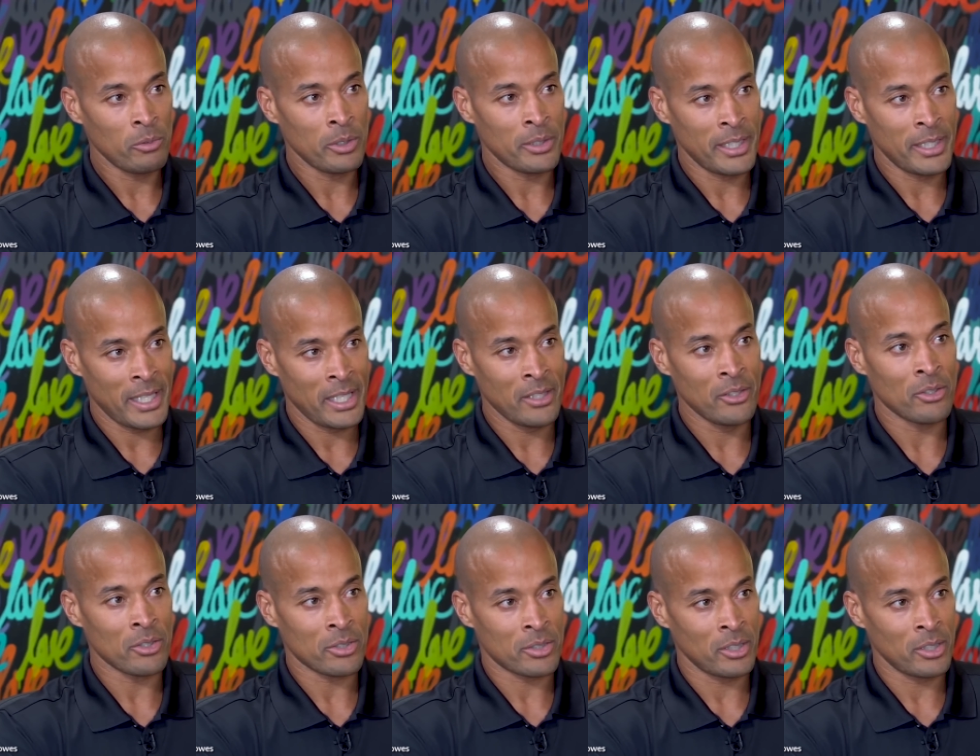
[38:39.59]

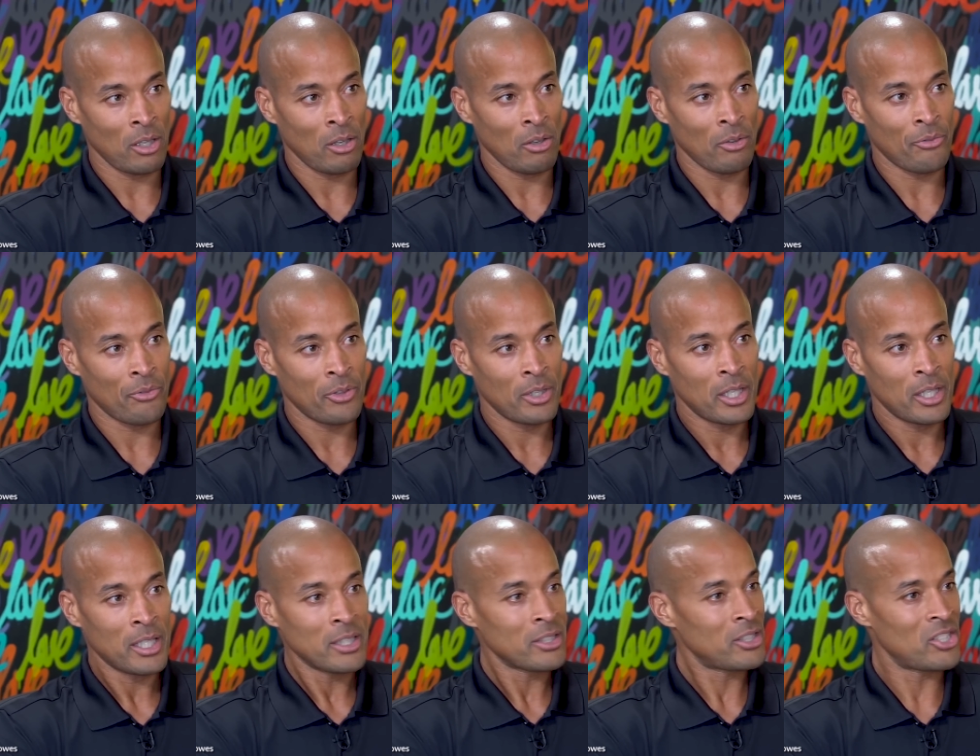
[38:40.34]
within yourself
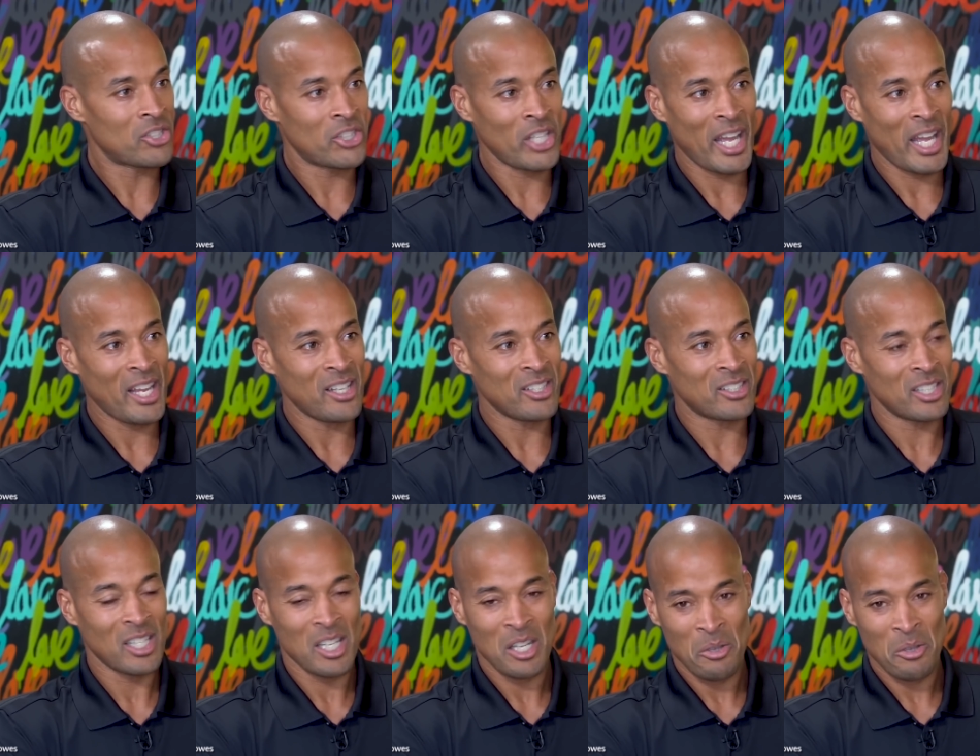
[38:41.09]
to
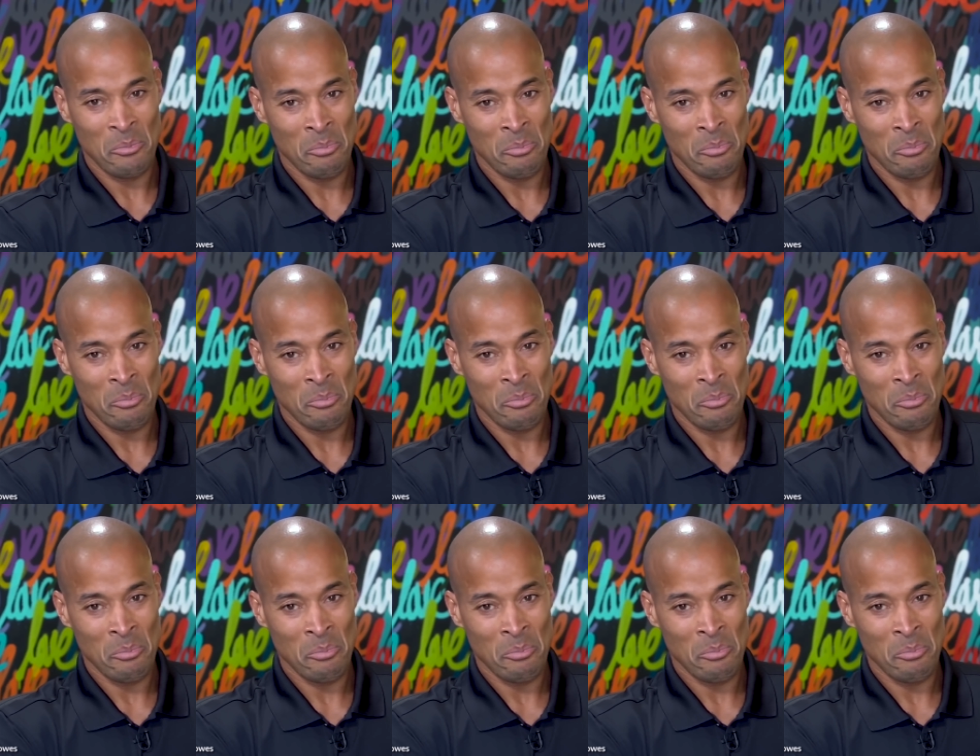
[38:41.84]
change